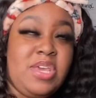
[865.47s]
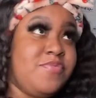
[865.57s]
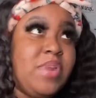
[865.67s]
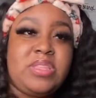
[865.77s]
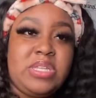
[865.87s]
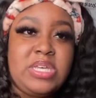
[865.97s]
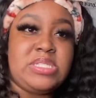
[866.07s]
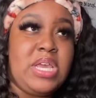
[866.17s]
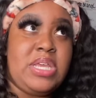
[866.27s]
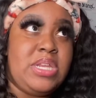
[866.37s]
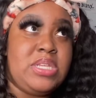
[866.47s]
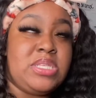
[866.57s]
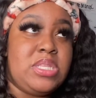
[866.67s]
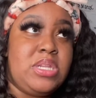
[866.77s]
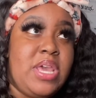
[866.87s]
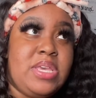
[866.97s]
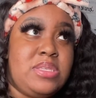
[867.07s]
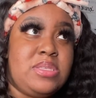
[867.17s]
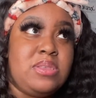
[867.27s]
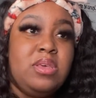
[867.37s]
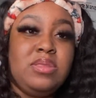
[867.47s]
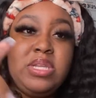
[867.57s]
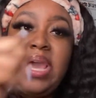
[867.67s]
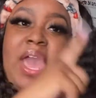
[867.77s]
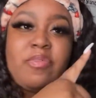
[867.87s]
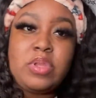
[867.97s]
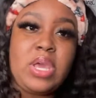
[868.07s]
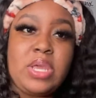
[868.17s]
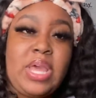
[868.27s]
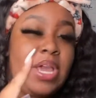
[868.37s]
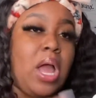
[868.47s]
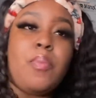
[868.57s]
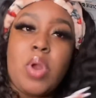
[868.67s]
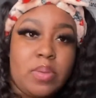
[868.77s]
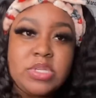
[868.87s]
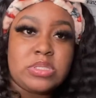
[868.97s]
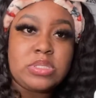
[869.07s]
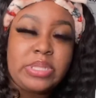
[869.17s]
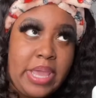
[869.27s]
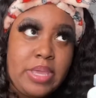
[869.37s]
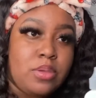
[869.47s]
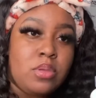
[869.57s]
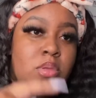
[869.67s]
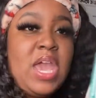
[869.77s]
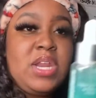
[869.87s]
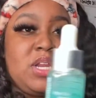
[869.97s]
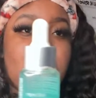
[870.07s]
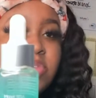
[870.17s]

If not the next day, then it's the day after that. Like I promise. Like, and then another